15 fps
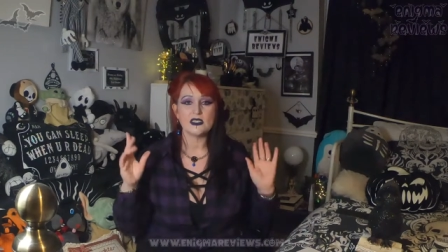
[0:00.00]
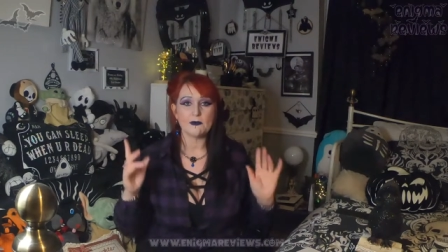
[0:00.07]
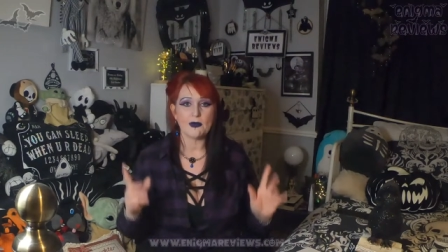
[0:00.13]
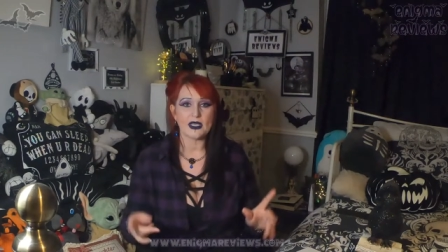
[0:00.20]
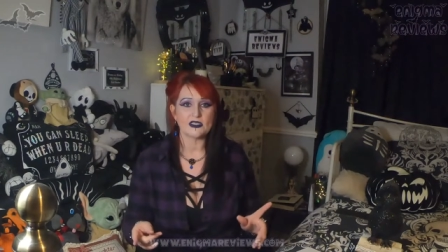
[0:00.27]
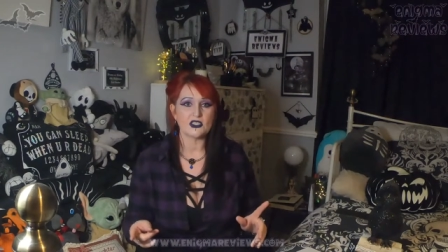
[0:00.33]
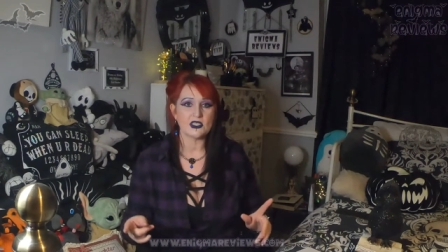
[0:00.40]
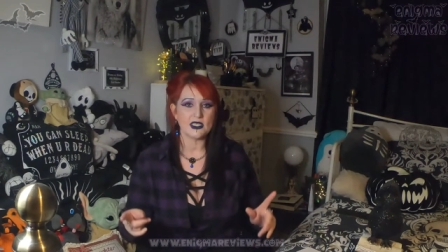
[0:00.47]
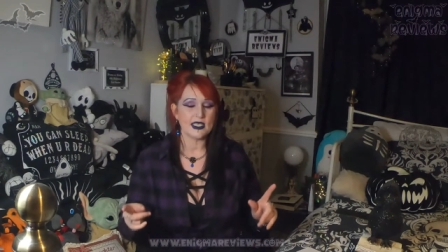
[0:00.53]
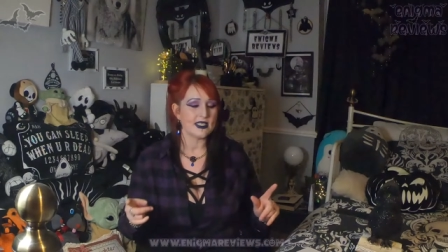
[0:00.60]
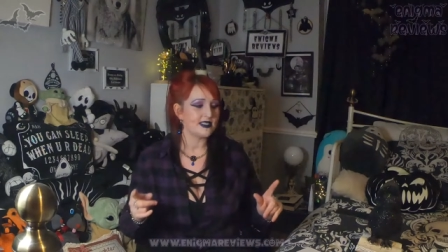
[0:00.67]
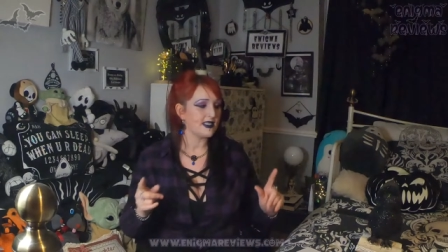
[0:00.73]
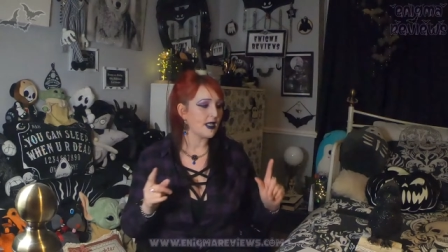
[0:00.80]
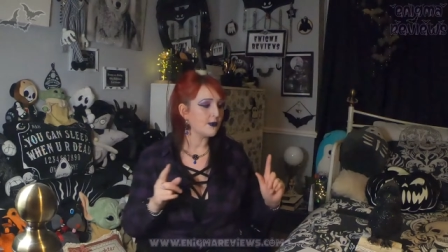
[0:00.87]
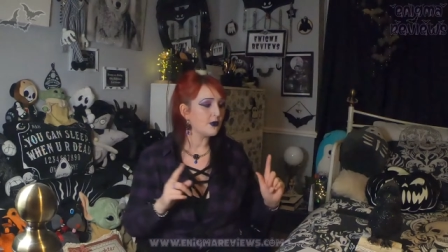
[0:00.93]
to match
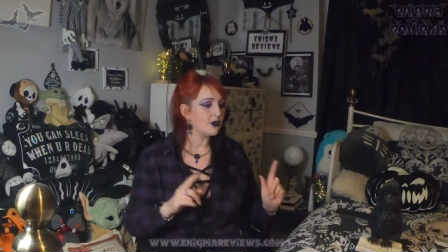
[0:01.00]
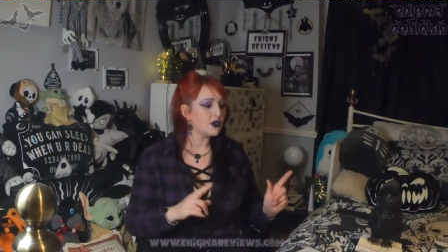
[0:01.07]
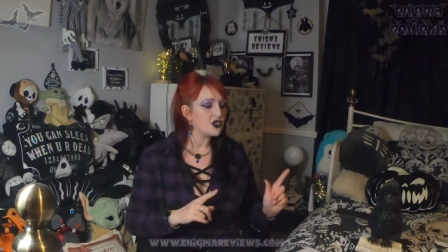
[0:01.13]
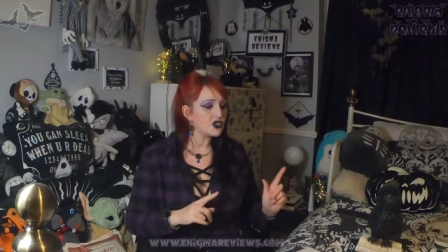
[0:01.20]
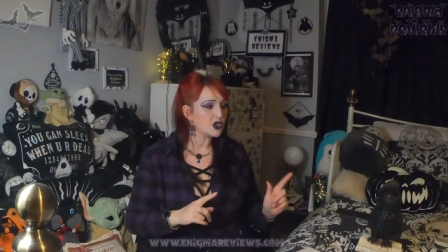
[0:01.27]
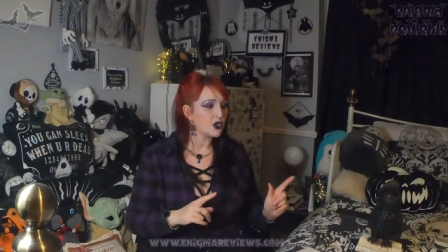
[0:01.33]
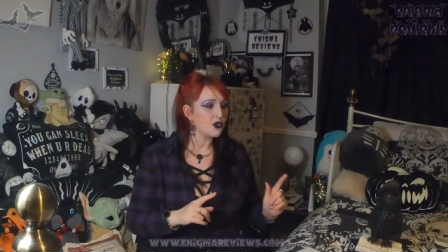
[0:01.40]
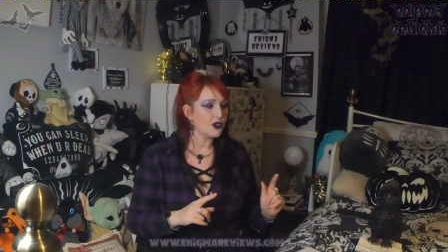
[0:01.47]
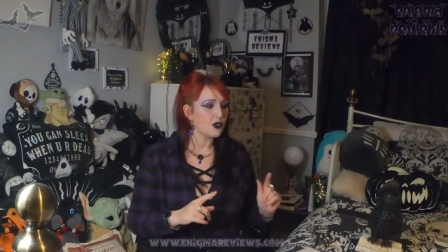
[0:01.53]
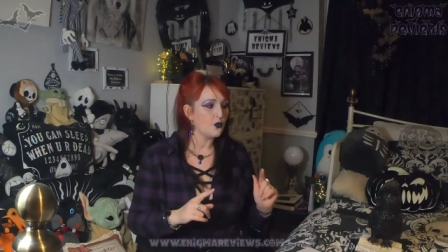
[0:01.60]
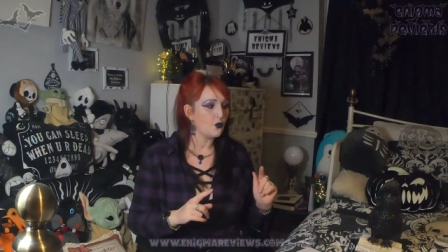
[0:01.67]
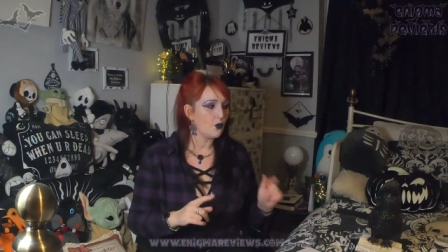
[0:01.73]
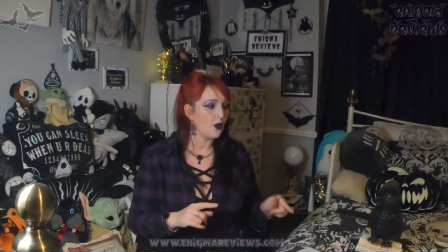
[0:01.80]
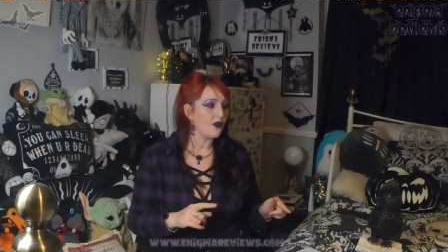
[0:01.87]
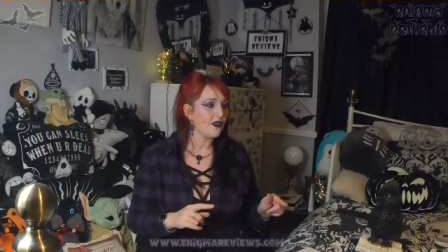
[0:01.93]
this. Now I'm going to show you
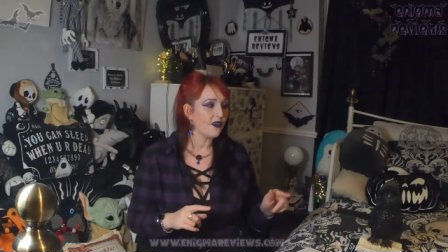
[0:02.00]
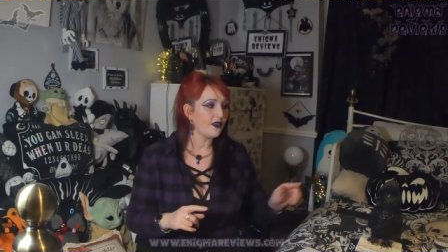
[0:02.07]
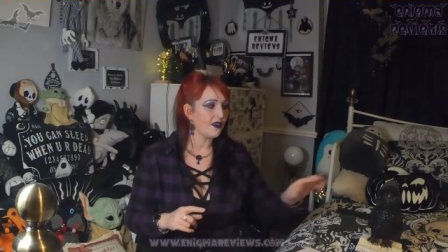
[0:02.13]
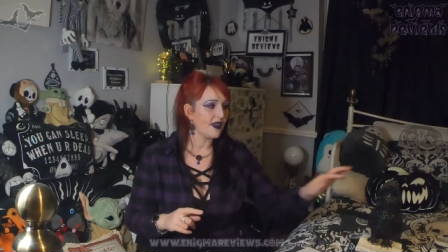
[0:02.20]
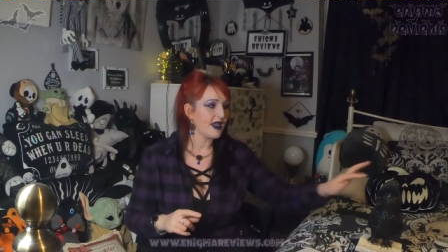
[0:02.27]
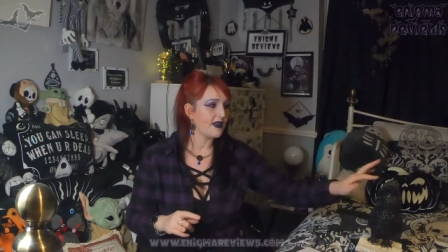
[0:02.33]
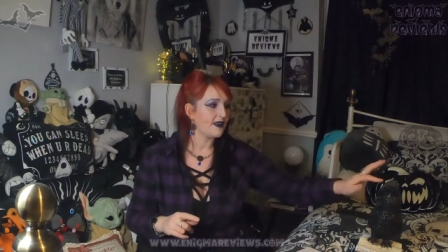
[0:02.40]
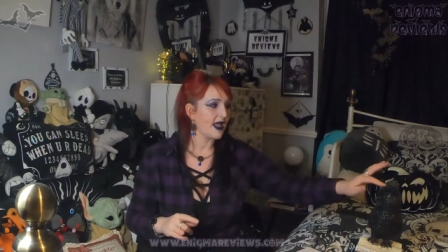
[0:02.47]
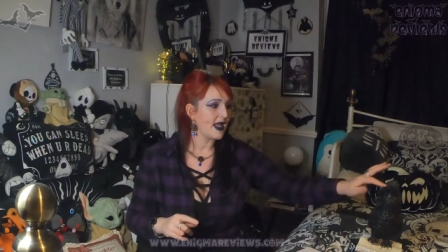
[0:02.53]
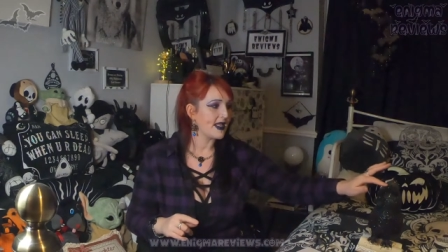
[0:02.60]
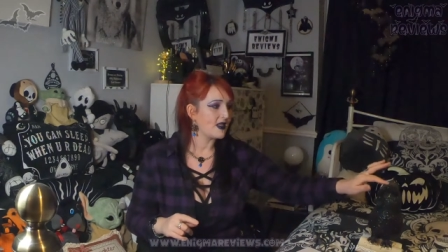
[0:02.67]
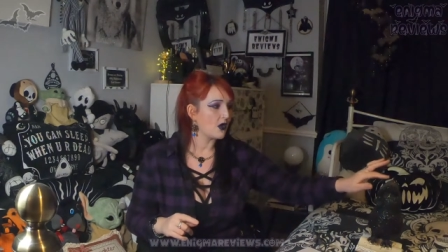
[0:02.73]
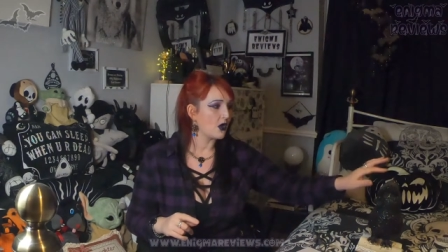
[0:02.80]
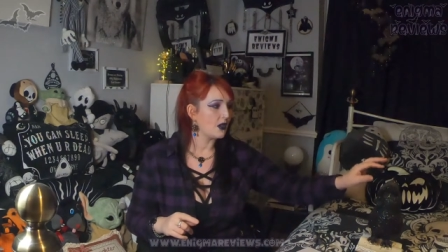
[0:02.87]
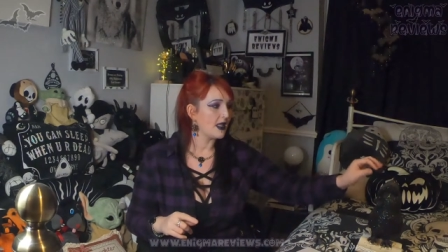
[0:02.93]
one thing that
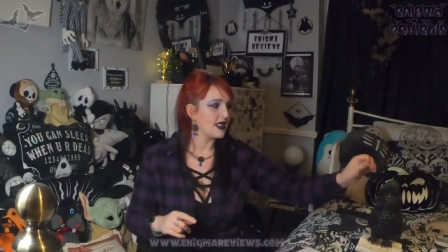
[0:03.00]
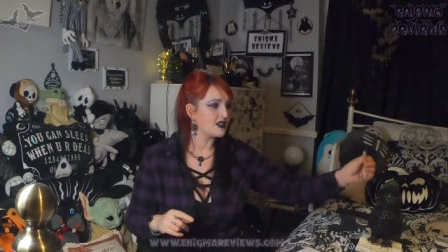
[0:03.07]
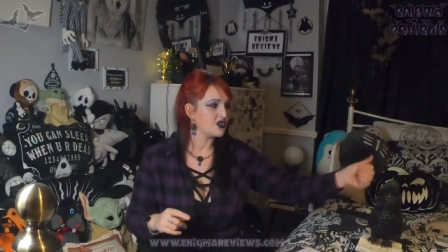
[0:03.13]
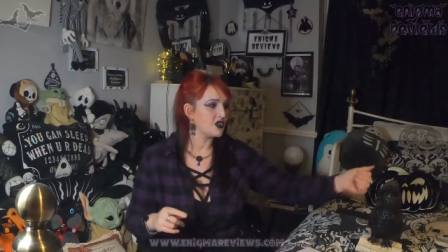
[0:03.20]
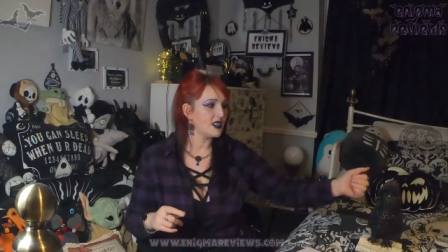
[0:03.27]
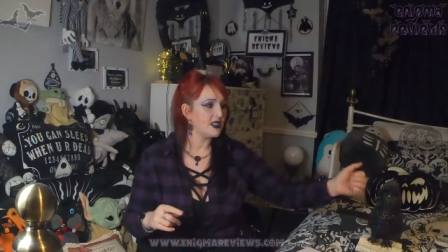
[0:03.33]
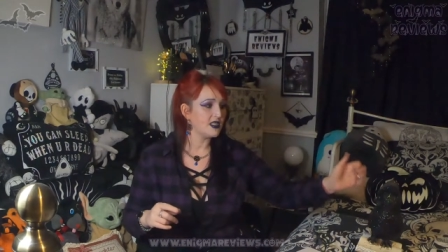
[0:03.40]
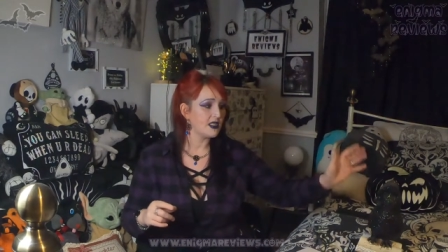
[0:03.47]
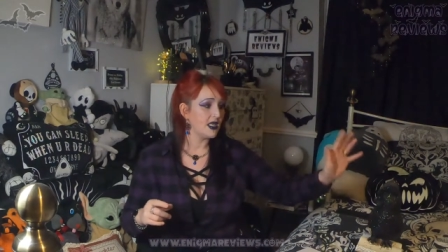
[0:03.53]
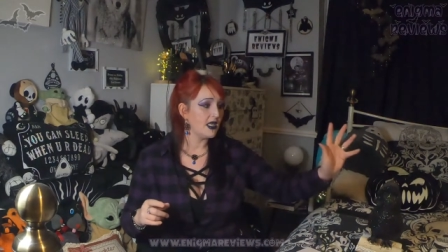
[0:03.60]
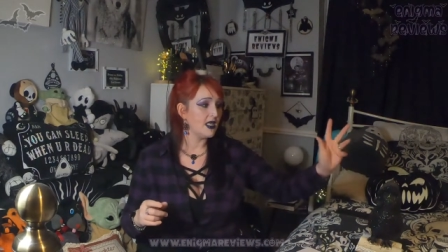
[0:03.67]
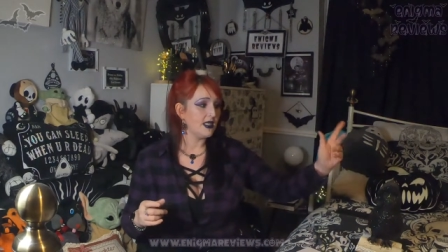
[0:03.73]
I got last year.